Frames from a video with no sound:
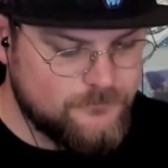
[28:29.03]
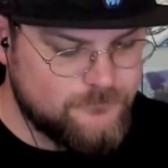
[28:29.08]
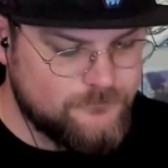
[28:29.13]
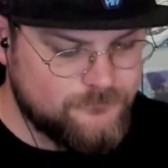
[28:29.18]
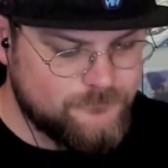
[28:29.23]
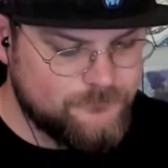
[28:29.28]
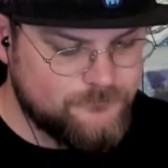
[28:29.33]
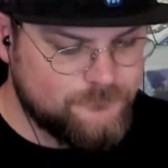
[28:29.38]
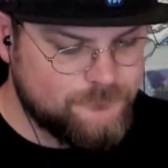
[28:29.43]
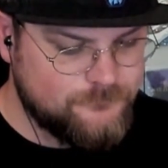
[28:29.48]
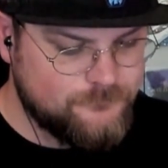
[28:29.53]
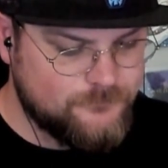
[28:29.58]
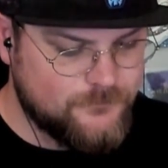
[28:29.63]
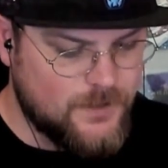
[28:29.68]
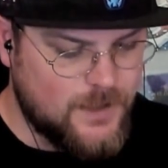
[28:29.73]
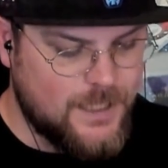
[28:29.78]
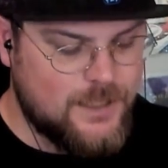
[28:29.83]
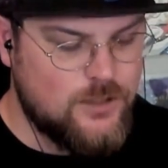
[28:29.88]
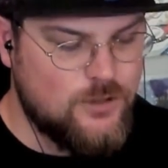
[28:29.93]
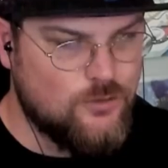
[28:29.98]

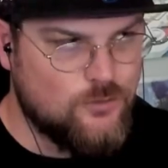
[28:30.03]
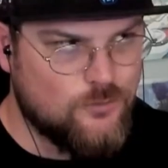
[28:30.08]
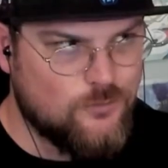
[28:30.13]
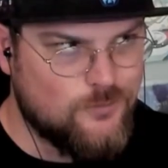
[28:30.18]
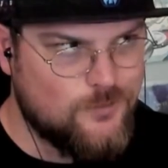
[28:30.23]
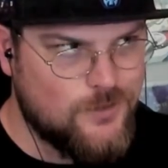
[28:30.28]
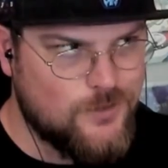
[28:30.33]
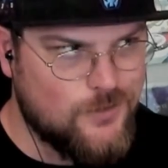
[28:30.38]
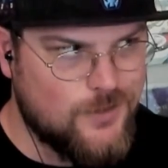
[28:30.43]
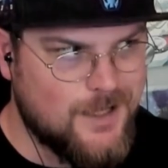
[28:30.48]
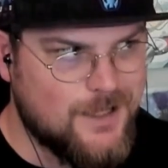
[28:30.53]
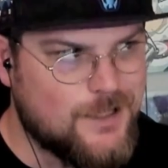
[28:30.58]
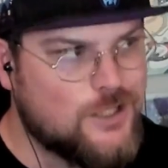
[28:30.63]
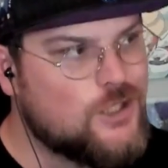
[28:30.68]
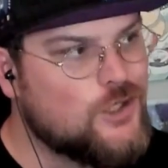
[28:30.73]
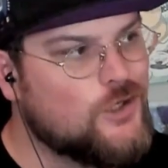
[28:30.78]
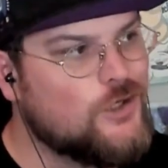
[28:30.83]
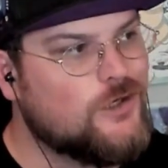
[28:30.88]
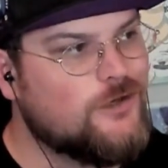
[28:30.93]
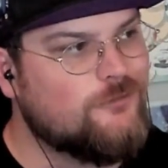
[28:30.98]
Like you get
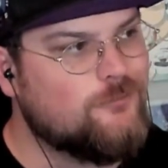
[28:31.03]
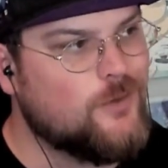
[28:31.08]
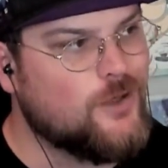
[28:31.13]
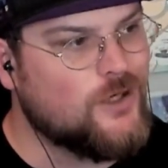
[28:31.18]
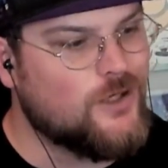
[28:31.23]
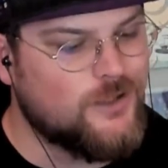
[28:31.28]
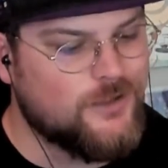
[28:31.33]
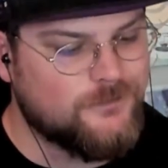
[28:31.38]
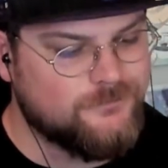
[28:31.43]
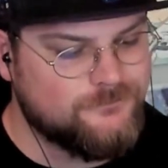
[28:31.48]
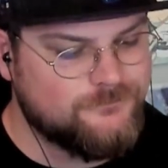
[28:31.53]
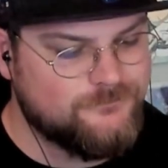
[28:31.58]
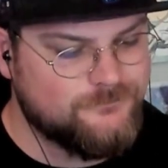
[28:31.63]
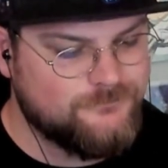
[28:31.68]
cured of burn.